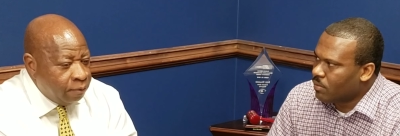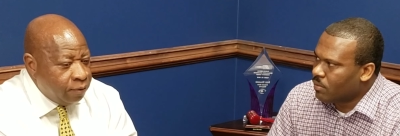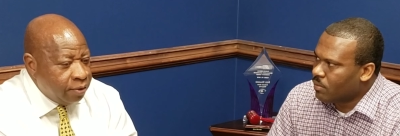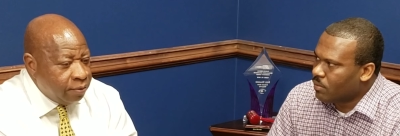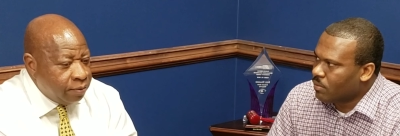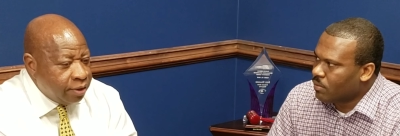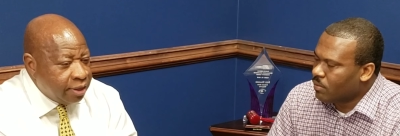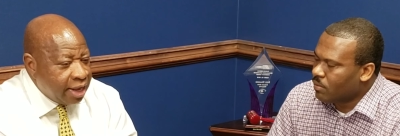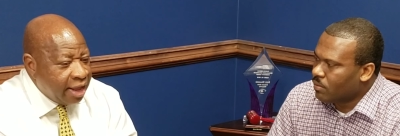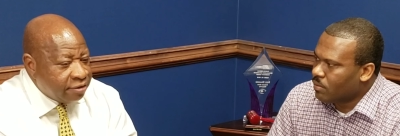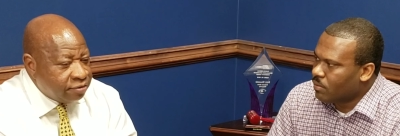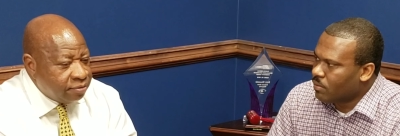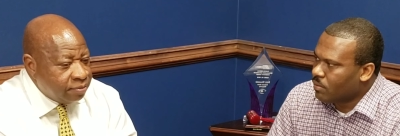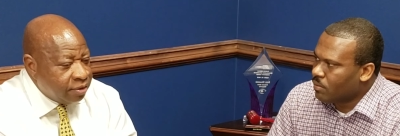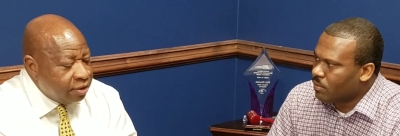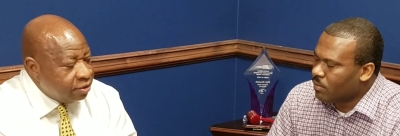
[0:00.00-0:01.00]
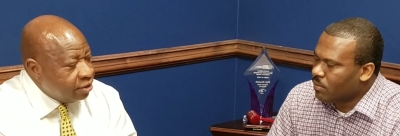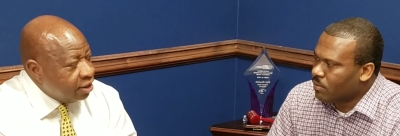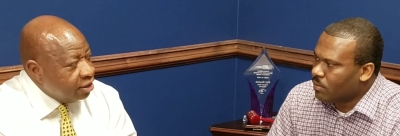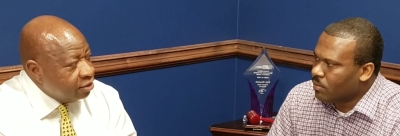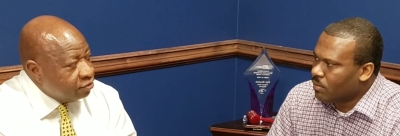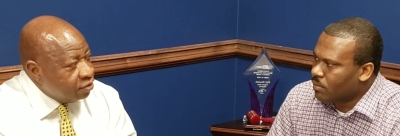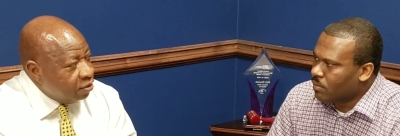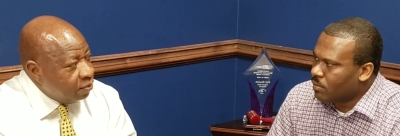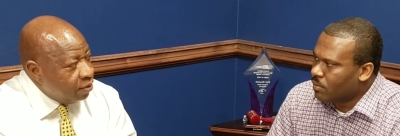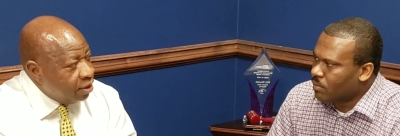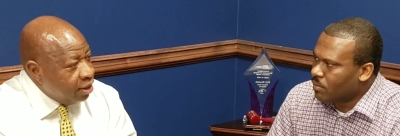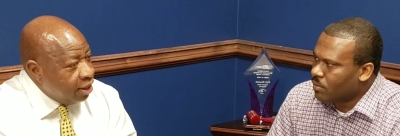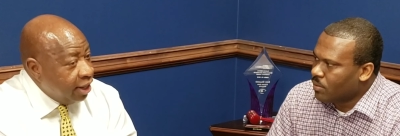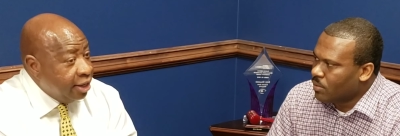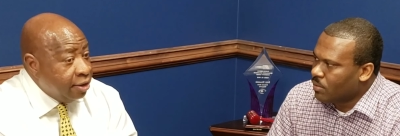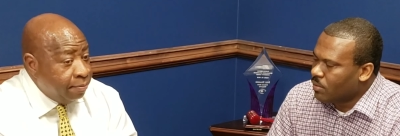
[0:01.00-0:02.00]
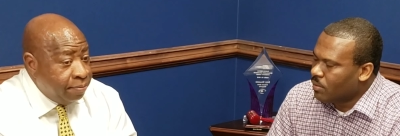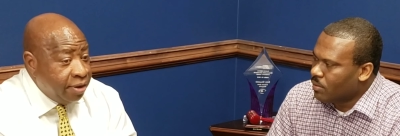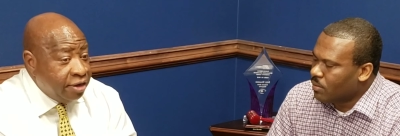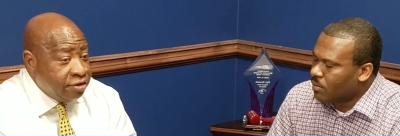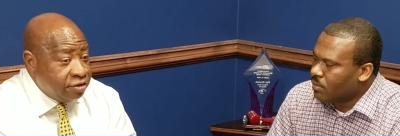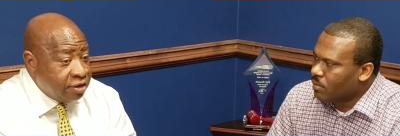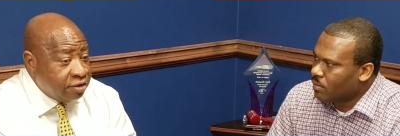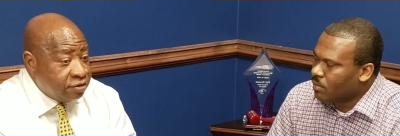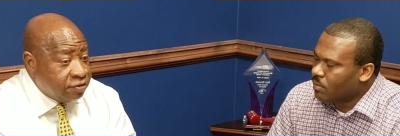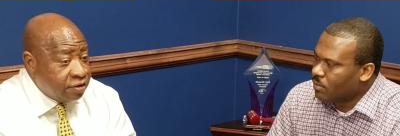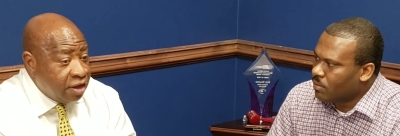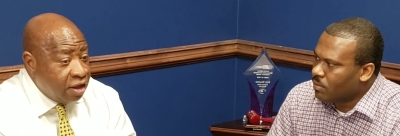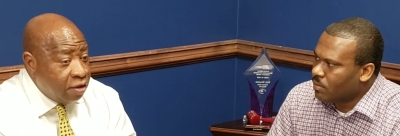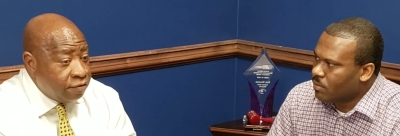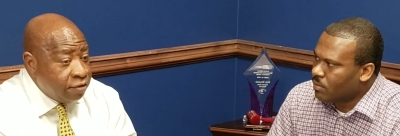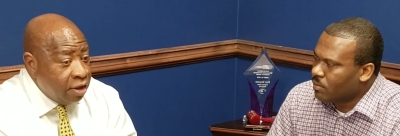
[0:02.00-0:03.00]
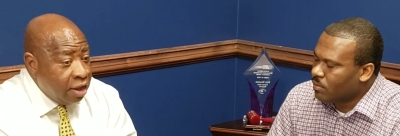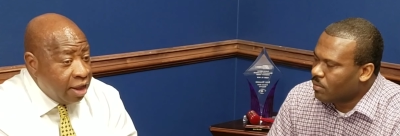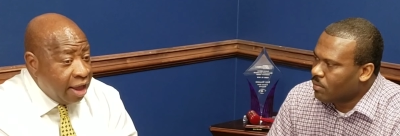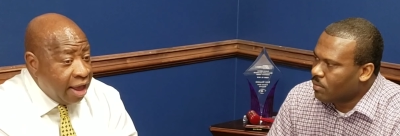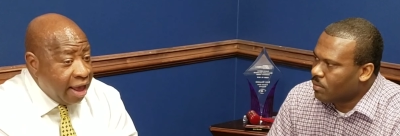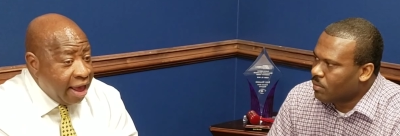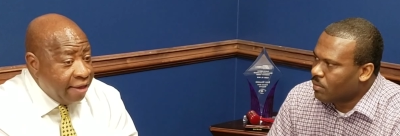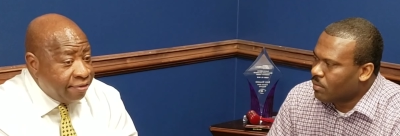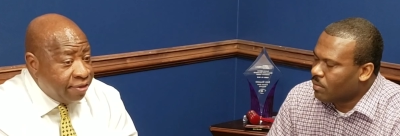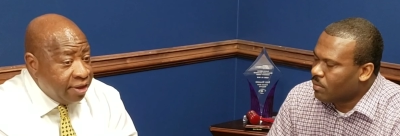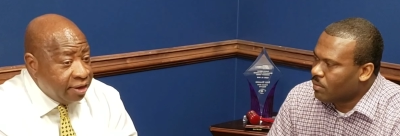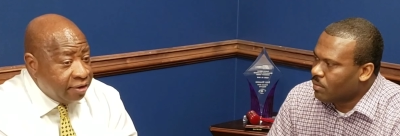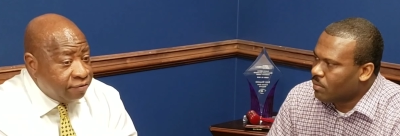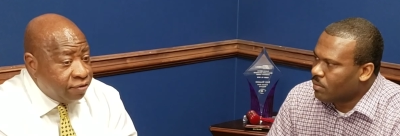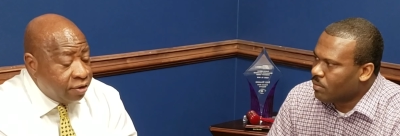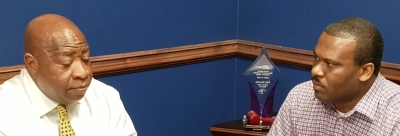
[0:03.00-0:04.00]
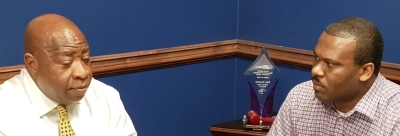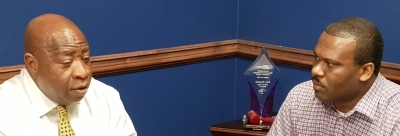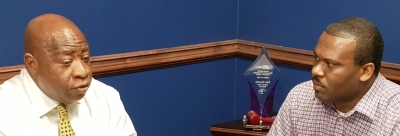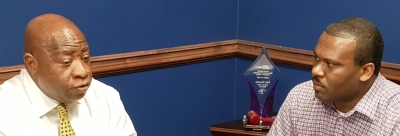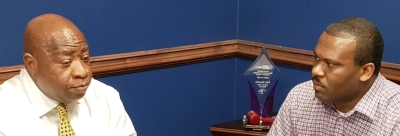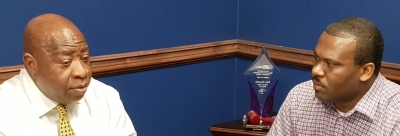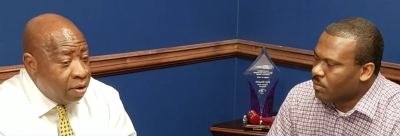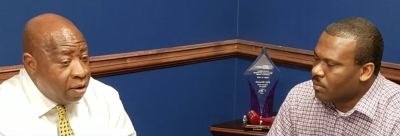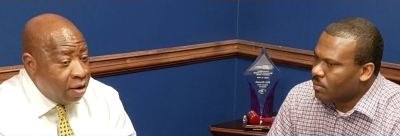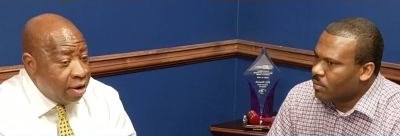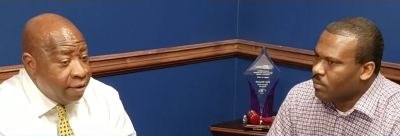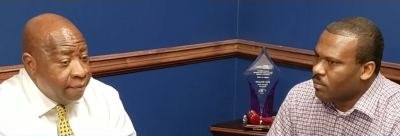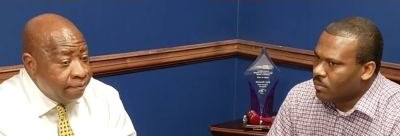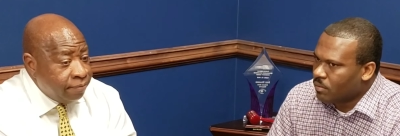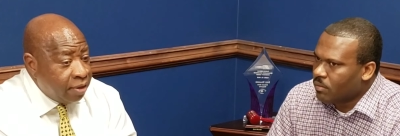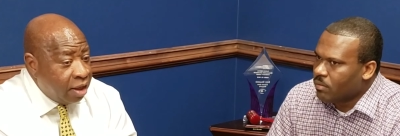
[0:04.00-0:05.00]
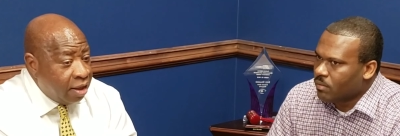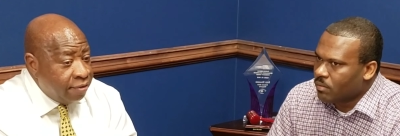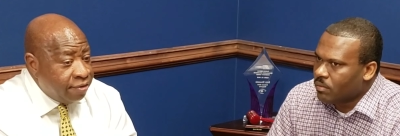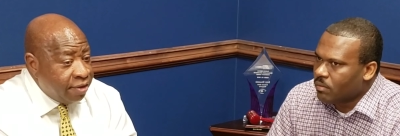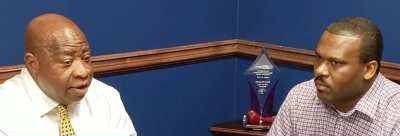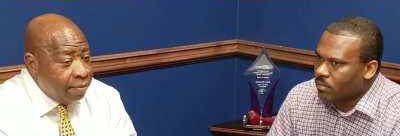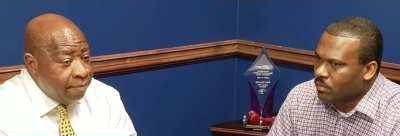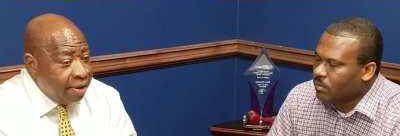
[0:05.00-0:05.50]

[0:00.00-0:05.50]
Speaker 1: we, we got some good things going. And the budget itself, I think for the most part, uh, there